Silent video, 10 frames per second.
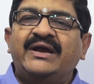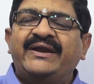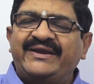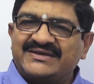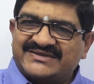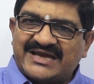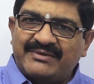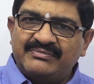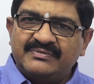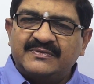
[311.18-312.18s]
And
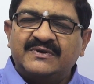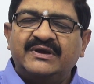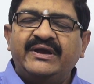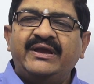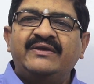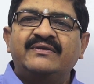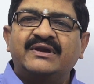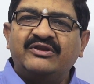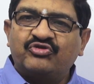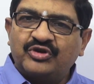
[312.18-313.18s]
exam is
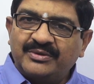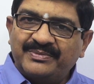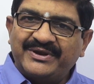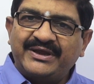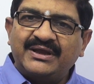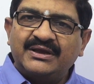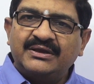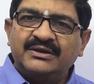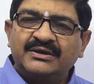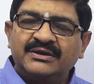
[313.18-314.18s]
reasonably
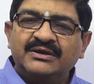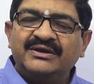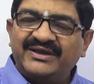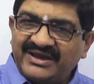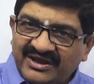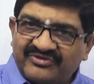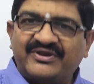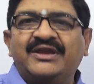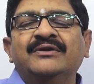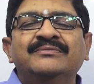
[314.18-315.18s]

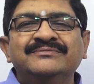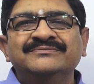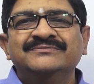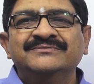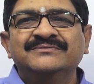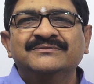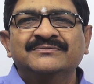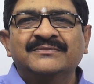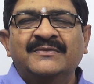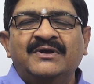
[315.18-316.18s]
easy.
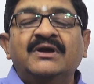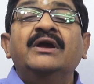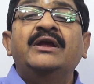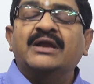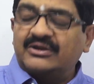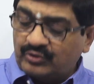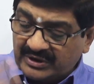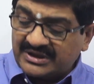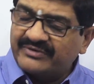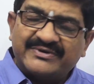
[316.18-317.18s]
In
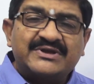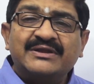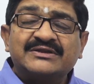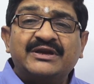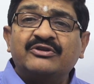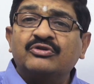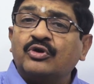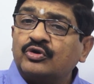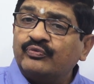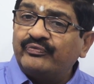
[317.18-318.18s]
other words, I will say it is
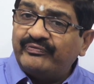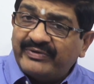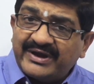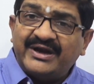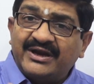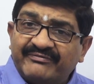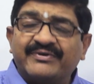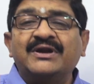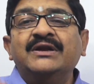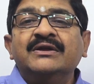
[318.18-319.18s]
not very
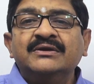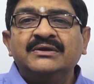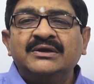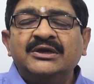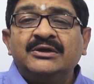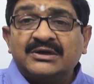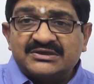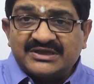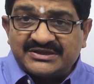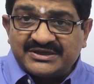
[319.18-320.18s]
difficult.
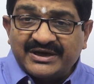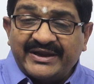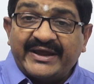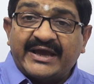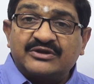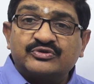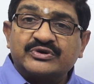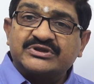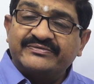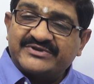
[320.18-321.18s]
Certainly,
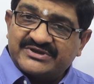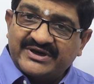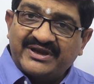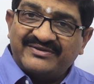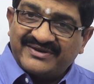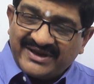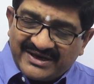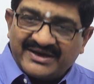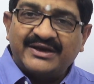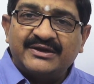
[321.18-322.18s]
exhaustive study is
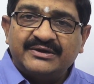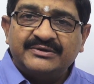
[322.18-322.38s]
needed,